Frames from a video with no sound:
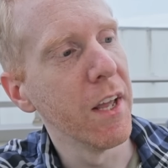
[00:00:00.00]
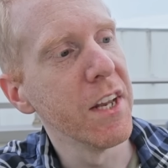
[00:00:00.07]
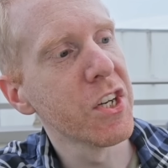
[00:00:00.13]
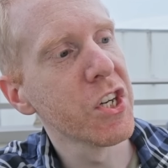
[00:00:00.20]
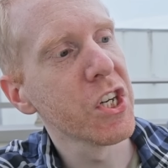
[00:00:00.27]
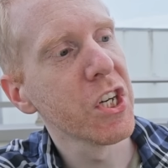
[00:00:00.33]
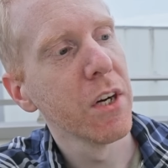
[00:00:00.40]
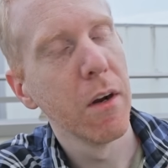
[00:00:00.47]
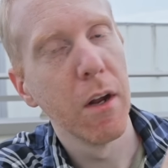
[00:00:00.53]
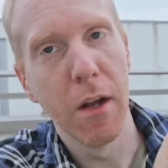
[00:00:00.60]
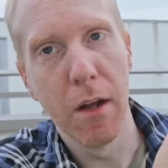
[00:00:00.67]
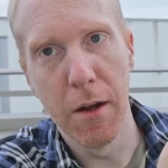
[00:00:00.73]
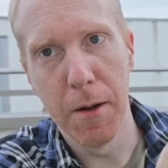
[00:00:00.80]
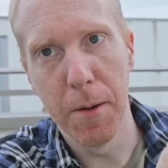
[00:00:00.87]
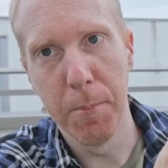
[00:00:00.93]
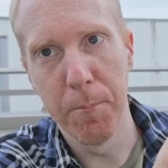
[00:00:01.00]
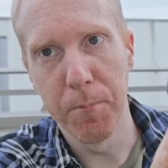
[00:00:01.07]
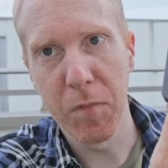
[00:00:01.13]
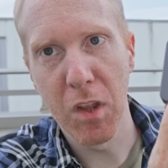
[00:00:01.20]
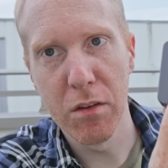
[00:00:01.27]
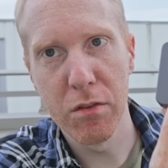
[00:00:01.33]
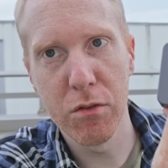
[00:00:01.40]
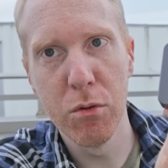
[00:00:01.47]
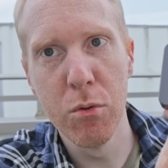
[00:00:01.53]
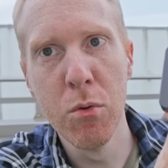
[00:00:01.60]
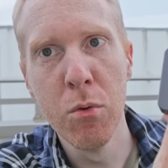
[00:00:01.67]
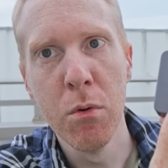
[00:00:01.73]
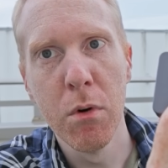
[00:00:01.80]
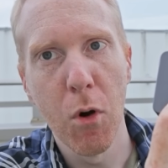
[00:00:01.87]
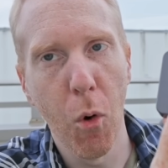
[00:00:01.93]
inch
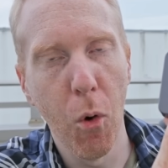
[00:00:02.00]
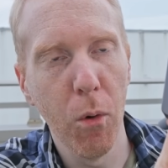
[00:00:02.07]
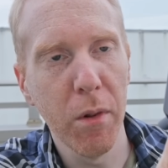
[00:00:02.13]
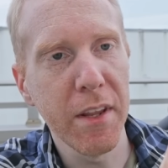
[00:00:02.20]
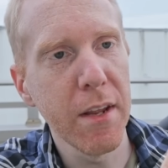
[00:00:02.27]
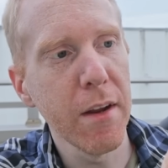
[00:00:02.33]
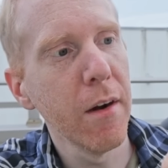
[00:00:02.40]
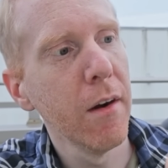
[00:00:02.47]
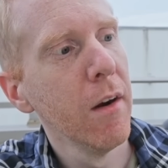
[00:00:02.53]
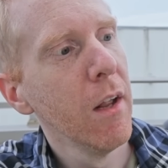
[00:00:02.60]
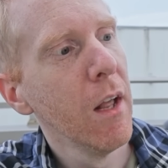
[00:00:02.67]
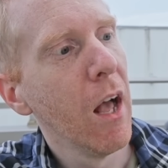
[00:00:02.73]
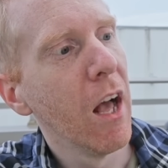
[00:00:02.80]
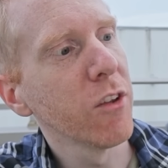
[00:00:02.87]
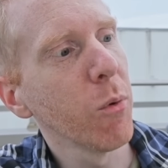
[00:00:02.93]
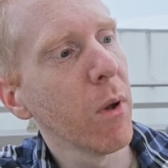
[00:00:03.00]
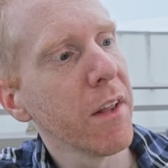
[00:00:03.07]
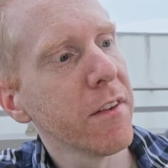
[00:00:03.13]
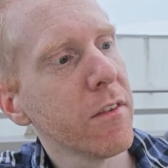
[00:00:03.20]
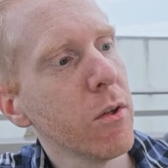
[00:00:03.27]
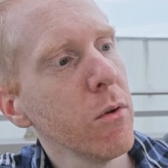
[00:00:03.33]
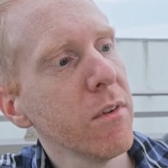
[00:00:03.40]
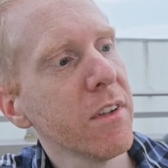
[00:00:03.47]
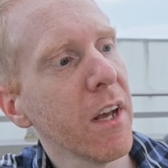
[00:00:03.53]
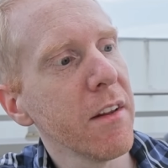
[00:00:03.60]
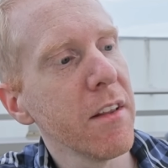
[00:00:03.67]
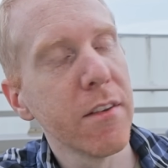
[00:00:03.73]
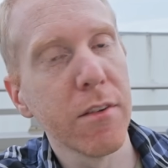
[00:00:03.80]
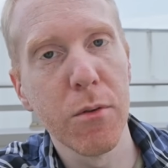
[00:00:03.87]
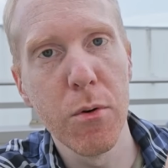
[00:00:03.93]
screw hole here, as well as two
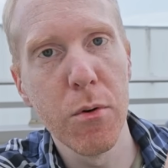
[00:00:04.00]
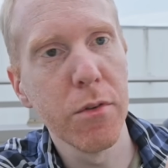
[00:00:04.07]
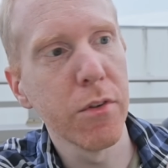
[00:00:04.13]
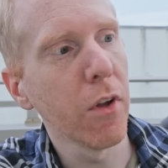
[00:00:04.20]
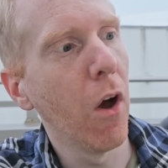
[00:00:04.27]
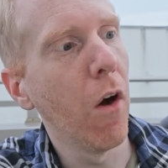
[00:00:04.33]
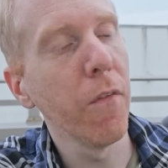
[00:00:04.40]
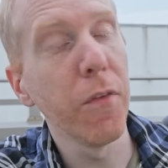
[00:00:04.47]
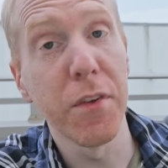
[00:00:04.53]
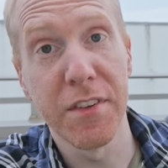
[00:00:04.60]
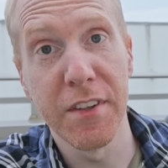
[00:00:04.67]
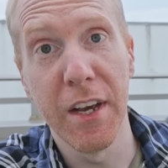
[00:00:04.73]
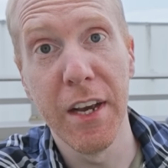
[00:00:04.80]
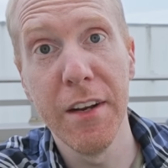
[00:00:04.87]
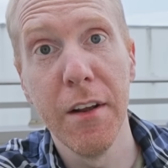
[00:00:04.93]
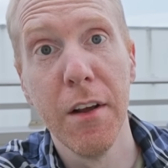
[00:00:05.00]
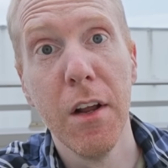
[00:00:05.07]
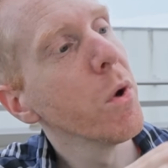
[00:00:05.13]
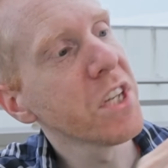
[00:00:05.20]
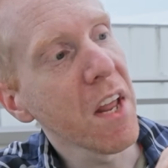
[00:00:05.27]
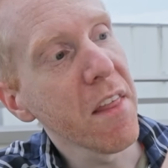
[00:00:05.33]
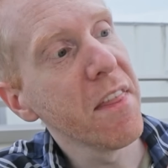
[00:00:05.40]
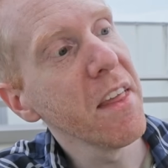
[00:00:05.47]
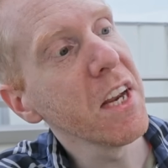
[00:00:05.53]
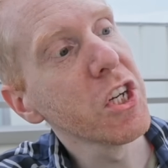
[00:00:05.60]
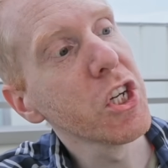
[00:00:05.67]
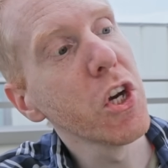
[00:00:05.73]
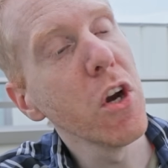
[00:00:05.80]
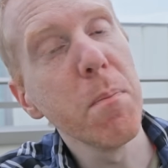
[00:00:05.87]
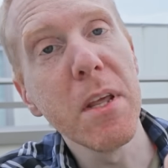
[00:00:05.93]
tiny screws on the side, which I
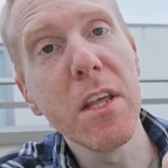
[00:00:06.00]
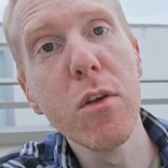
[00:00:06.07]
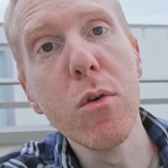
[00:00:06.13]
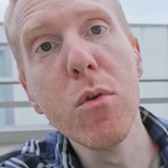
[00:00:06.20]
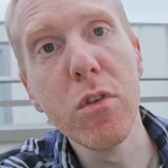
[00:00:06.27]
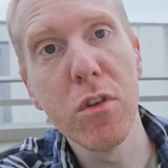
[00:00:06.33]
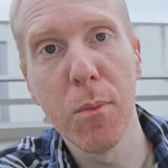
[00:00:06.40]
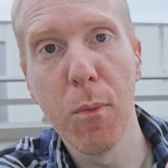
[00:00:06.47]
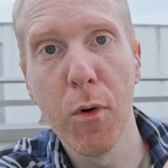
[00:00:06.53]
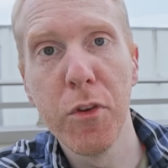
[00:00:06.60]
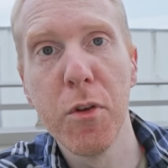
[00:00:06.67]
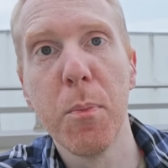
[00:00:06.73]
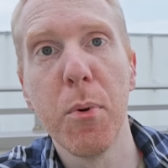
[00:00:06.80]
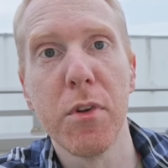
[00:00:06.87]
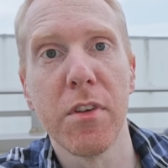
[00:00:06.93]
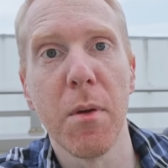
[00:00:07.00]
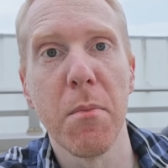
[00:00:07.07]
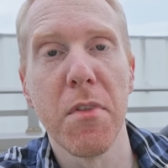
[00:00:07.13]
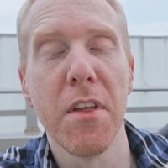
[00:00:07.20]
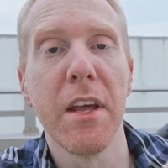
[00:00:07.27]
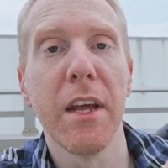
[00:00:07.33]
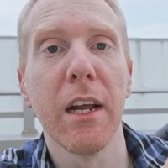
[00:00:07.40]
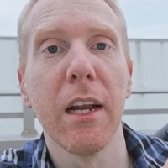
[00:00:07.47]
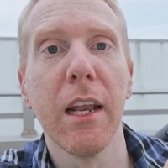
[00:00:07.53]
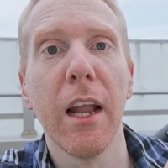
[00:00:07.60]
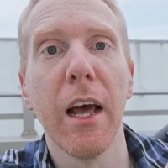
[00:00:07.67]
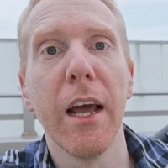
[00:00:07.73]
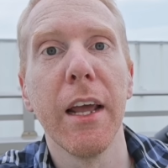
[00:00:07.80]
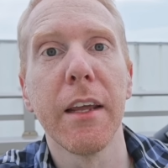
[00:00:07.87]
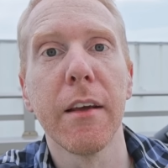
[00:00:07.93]
think should be usable to put something
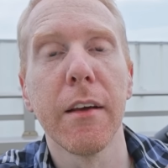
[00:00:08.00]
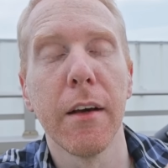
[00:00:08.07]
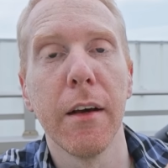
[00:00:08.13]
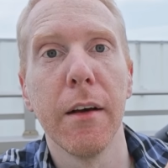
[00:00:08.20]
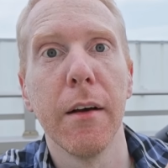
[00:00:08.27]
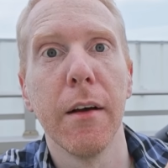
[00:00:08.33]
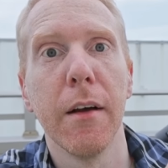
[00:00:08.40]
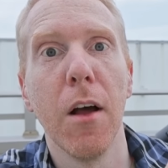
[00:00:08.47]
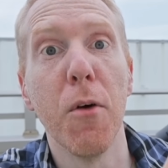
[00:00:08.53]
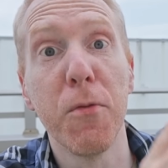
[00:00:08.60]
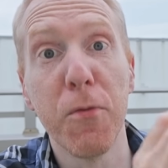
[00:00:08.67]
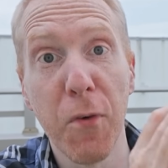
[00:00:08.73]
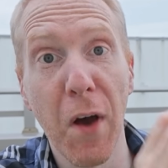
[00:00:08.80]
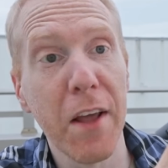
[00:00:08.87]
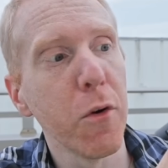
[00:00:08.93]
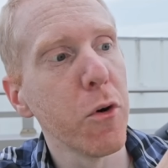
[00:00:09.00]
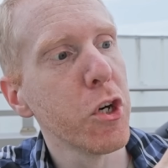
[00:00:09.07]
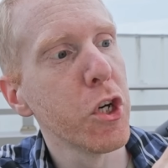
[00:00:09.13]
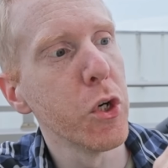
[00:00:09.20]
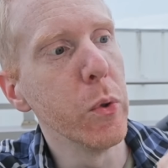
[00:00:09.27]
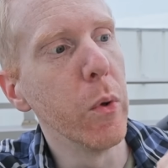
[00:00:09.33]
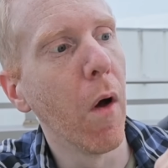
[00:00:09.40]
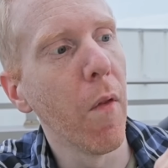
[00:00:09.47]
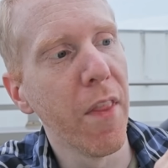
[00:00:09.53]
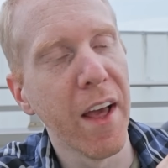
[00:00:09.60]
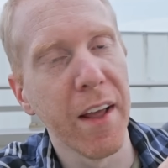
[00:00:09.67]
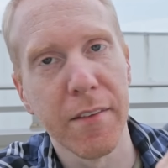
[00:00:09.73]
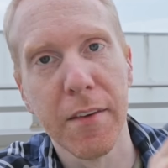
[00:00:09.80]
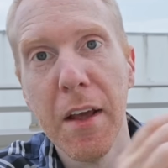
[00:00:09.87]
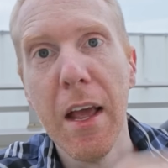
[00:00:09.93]
like a finder shoe on
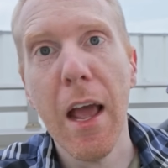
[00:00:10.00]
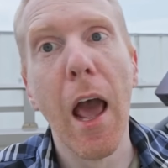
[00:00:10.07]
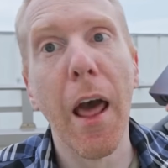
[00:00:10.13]
that.